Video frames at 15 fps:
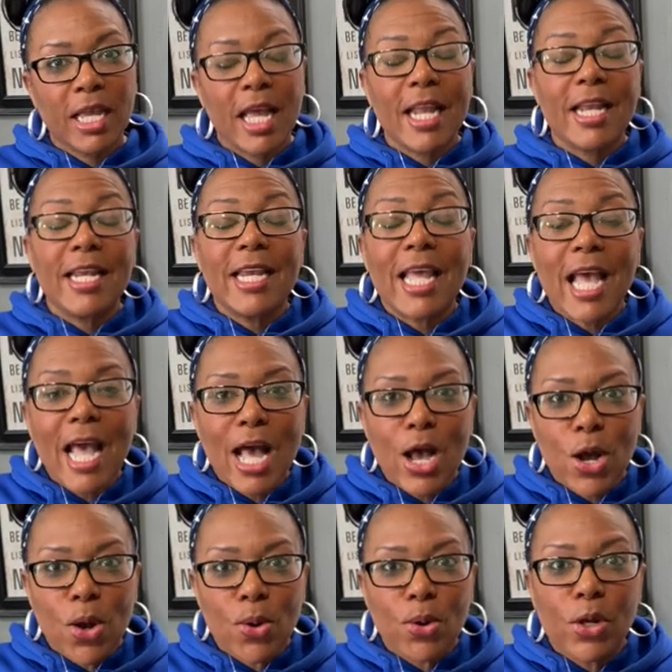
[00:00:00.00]

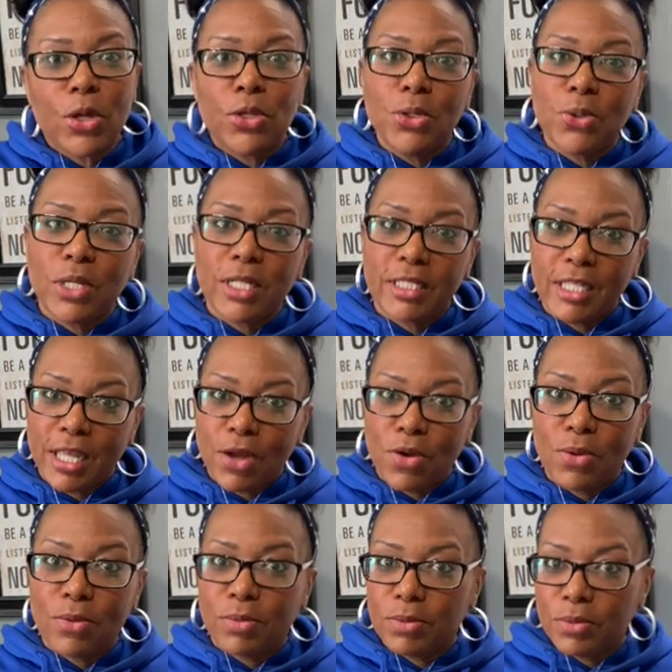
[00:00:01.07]
Now you can
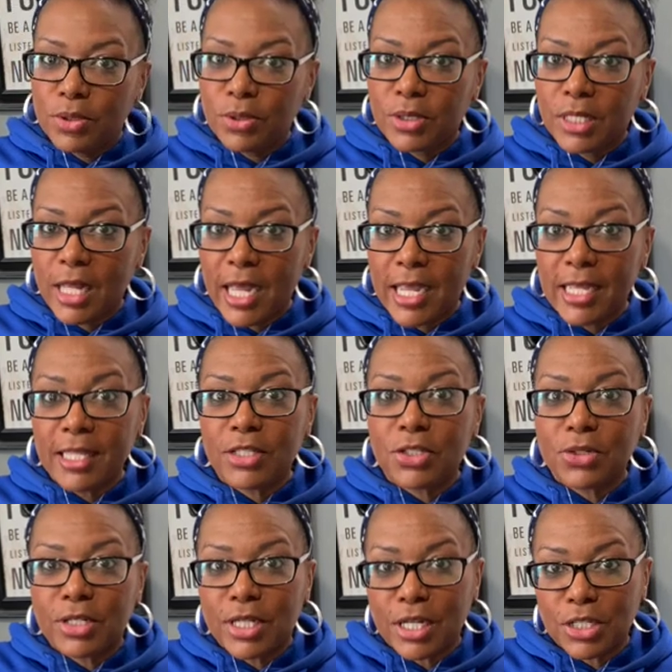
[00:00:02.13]
tell your clients,
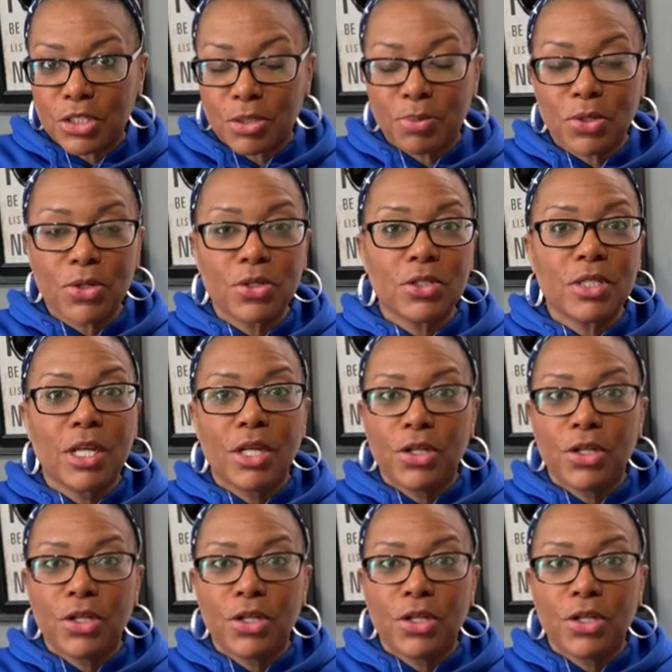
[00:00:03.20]
your customers,